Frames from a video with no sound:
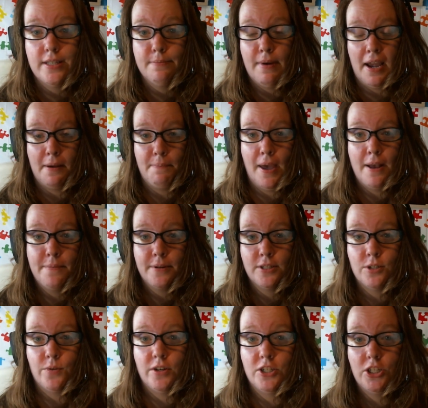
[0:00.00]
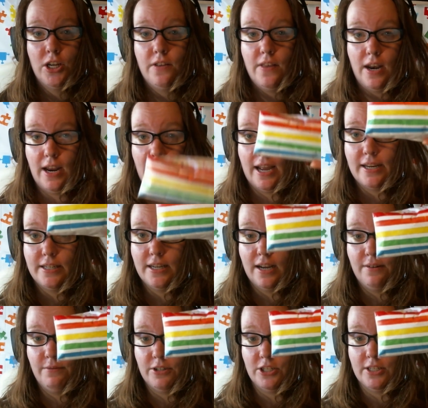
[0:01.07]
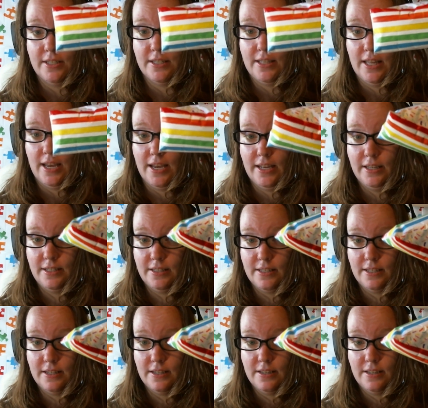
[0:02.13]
my paper squishy that I had done, which is this.